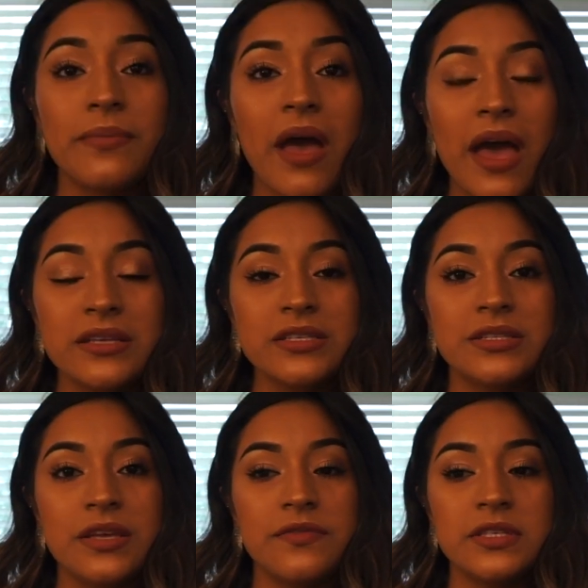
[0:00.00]
But I
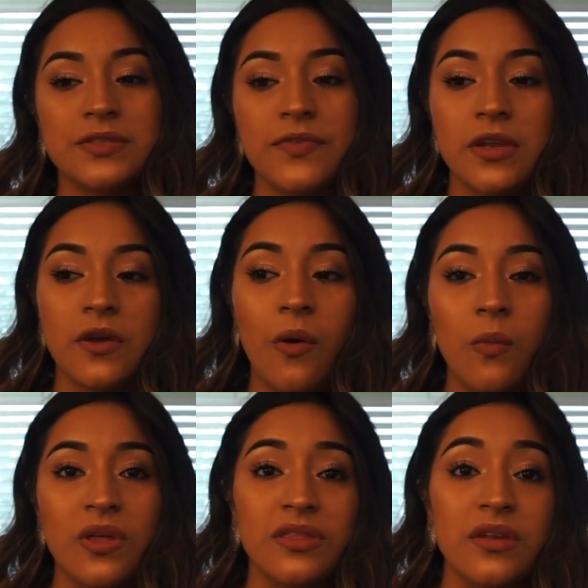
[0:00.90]
just give this video
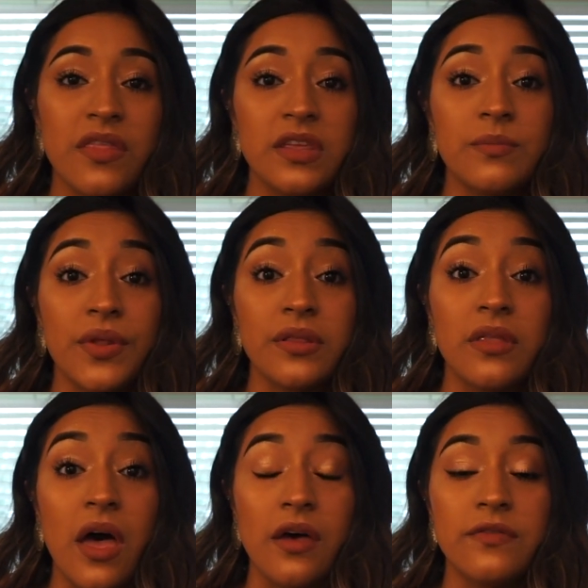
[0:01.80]
with nothing but
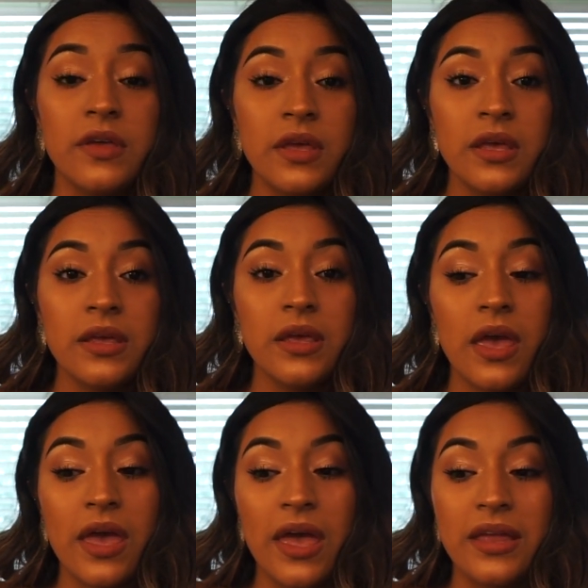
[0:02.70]
love.
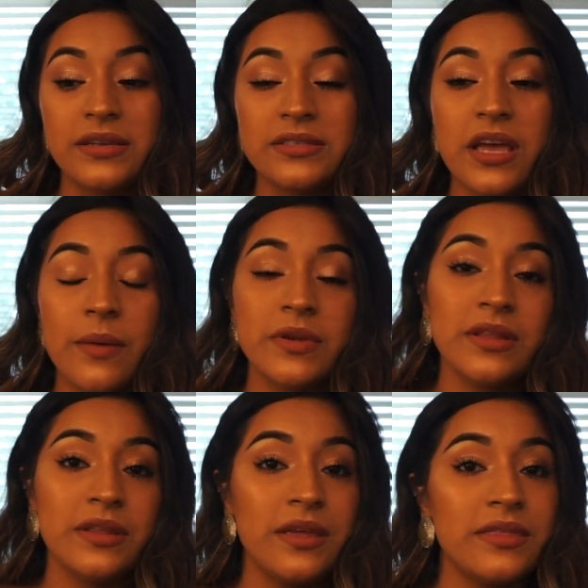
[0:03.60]
And I'm going to
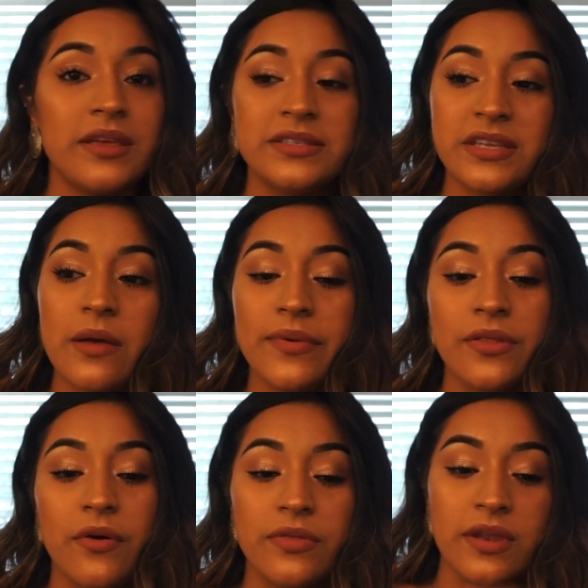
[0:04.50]
link things down
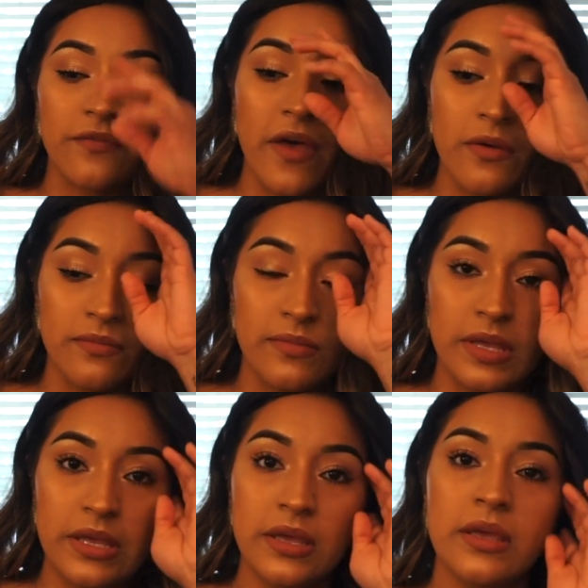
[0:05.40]
below that have helped
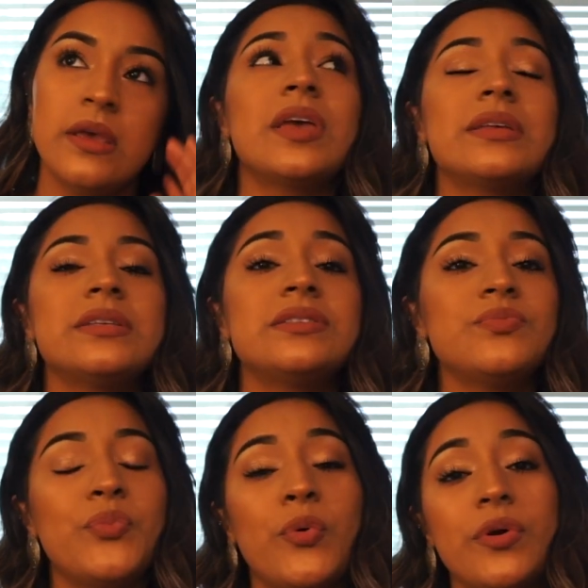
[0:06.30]
me, because it's
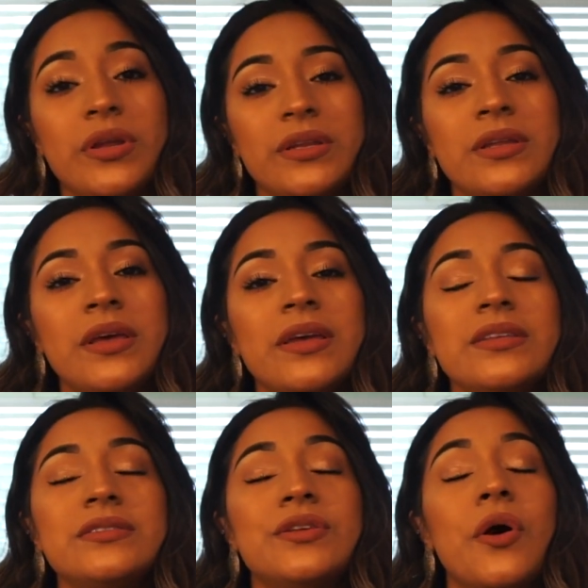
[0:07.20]
important.
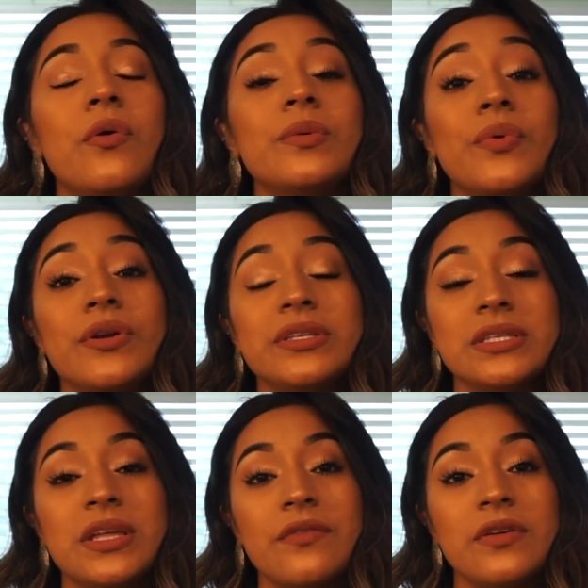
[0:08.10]
It's so important
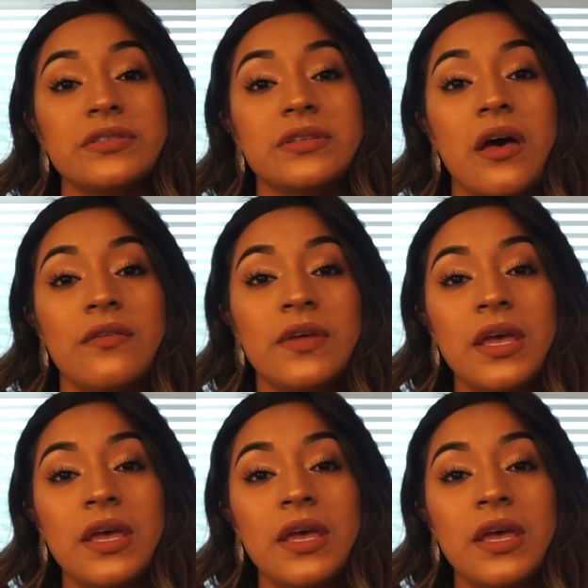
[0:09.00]
to love yourself.